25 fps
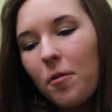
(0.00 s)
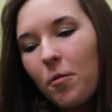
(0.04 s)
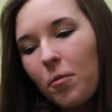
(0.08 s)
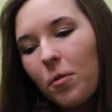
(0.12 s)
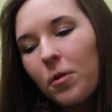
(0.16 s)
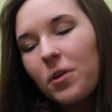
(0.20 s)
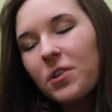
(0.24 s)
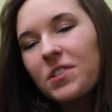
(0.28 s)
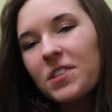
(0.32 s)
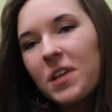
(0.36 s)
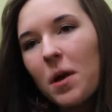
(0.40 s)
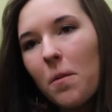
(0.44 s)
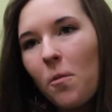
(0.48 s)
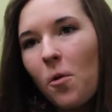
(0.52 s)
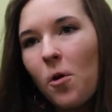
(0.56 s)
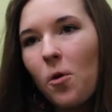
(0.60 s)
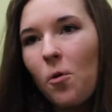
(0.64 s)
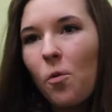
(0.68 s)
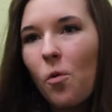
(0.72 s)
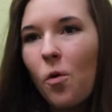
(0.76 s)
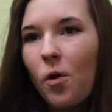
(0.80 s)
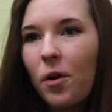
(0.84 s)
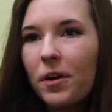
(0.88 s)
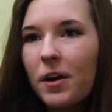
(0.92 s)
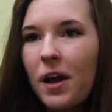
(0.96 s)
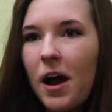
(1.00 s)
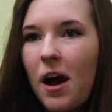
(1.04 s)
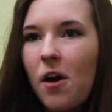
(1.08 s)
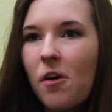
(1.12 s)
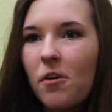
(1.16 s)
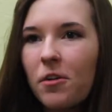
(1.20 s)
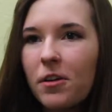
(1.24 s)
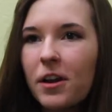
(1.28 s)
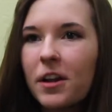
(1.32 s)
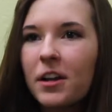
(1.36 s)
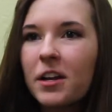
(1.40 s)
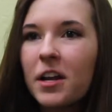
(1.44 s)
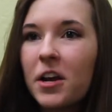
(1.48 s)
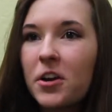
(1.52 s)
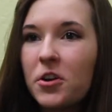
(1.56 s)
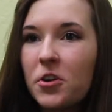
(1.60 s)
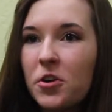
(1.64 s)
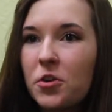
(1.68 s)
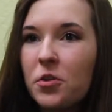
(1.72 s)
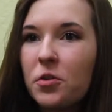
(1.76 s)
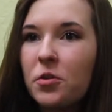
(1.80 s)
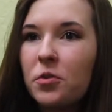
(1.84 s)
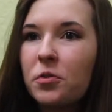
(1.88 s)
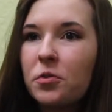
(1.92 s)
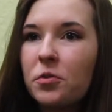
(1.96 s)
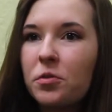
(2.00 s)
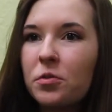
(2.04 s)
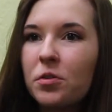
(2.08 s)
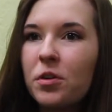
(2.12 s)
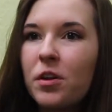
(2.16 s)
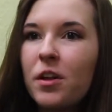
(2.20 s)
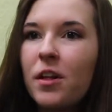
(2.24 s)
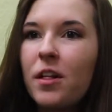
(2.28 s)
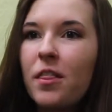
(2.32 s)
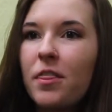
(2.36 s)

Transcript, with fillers: were somewhat worn out and I knew